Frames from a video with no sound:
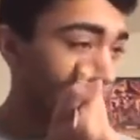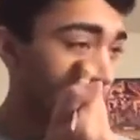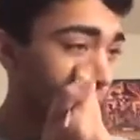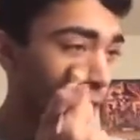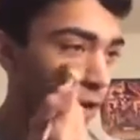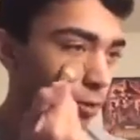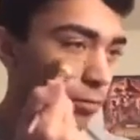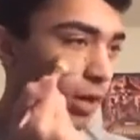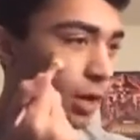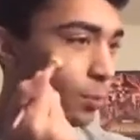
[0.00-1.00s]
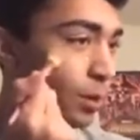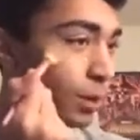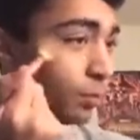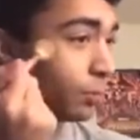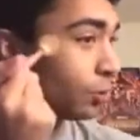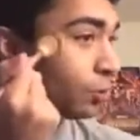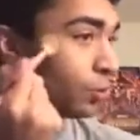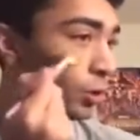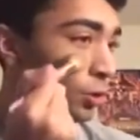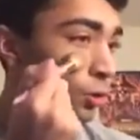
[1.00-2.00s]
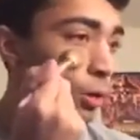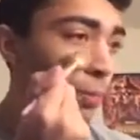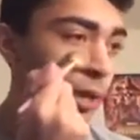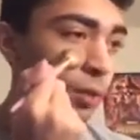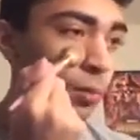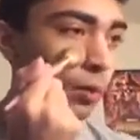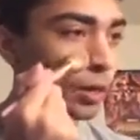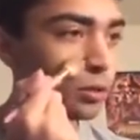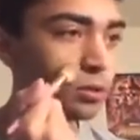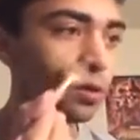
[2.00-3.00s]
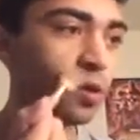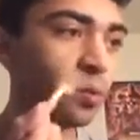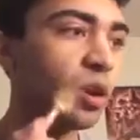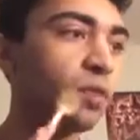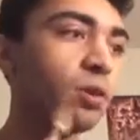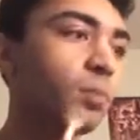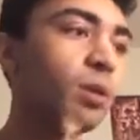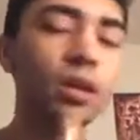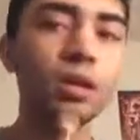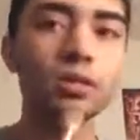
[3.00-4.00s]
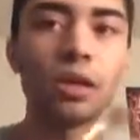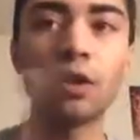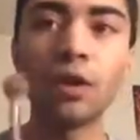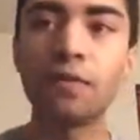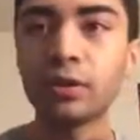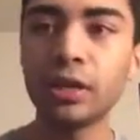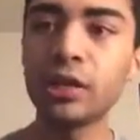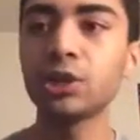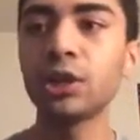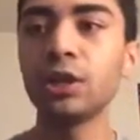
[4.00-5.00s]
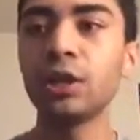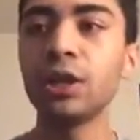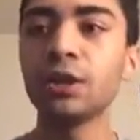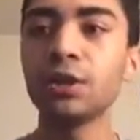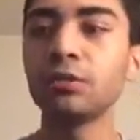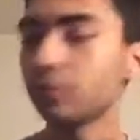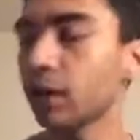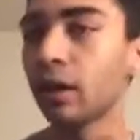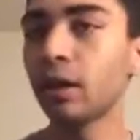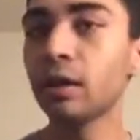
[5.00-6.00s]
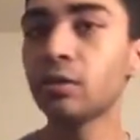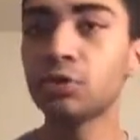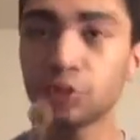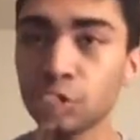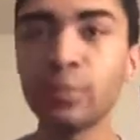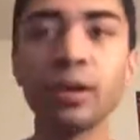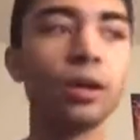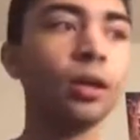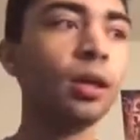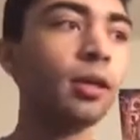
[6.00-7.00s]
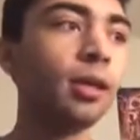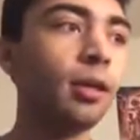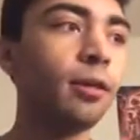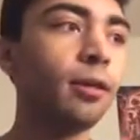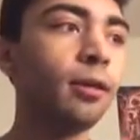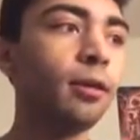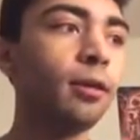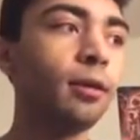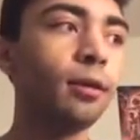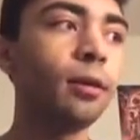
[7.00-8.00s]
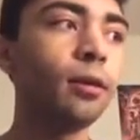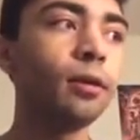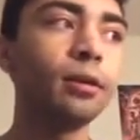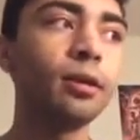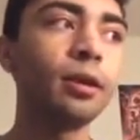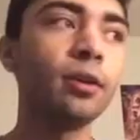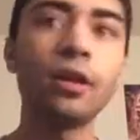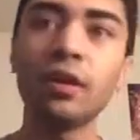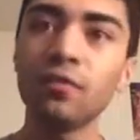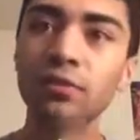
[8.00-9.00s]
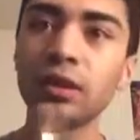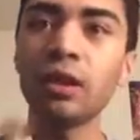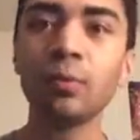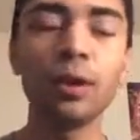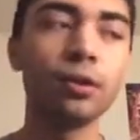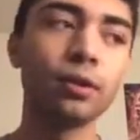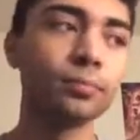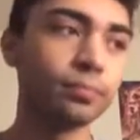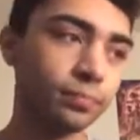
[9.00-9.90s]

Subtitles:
Yeah, I am not a makeup guru, makeup artist, or whatever, because I don't have foundation. Yeah, I know, stupid. And I don't have setting powder.